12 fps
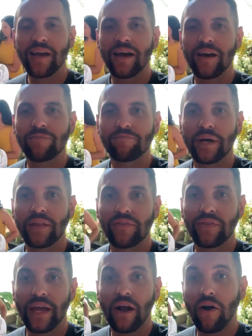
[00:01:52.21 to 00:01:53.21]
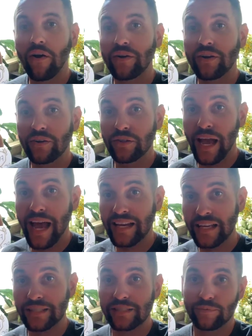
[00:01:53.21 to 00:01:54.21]
Uh, but they are
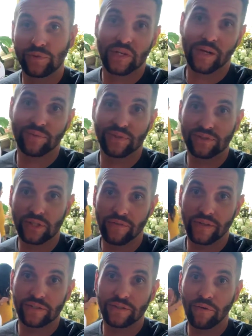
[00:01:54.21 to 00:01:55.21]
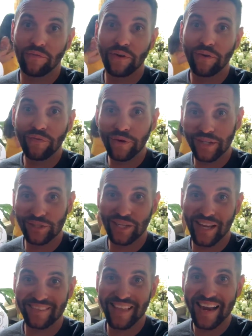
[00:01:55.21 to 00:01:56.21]
adding a subscription service, so feel free to
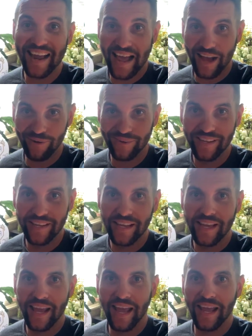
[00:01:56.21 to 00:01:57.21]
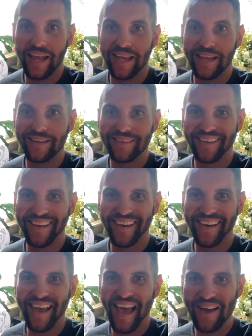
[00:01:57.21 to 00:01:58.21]
check that out and
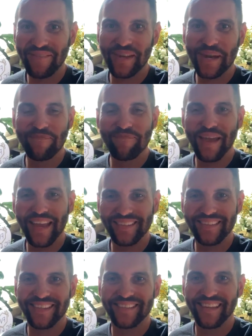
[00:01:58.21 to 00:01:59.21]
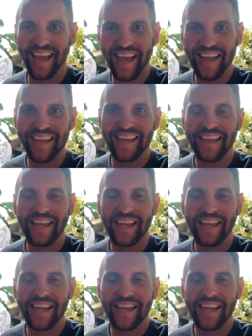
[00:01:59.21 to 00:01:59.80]
uh, have an amazing day.